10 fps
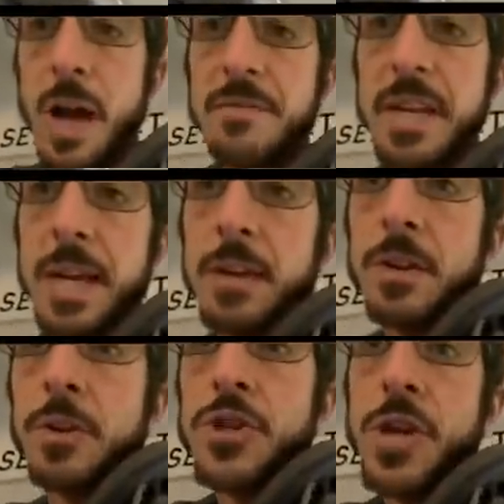have to get a
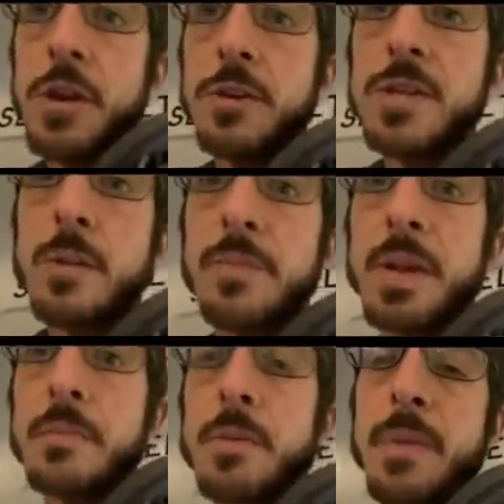little chair or
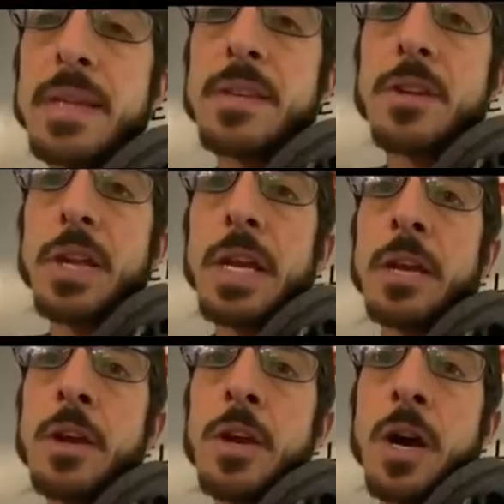something, but basically